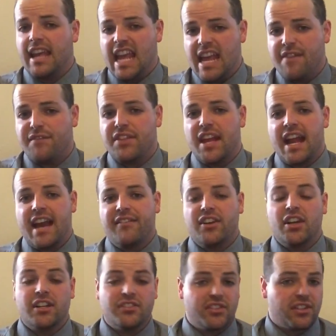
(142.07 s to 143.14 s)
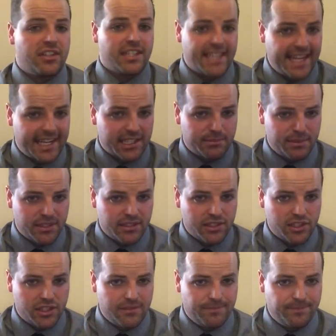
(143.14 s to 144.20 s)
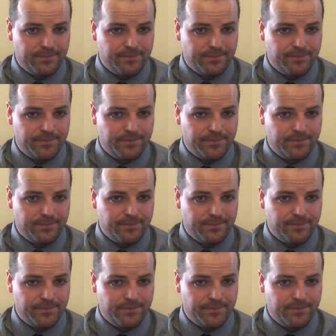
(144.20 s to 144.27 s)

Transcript: if they have an uncertain tax position.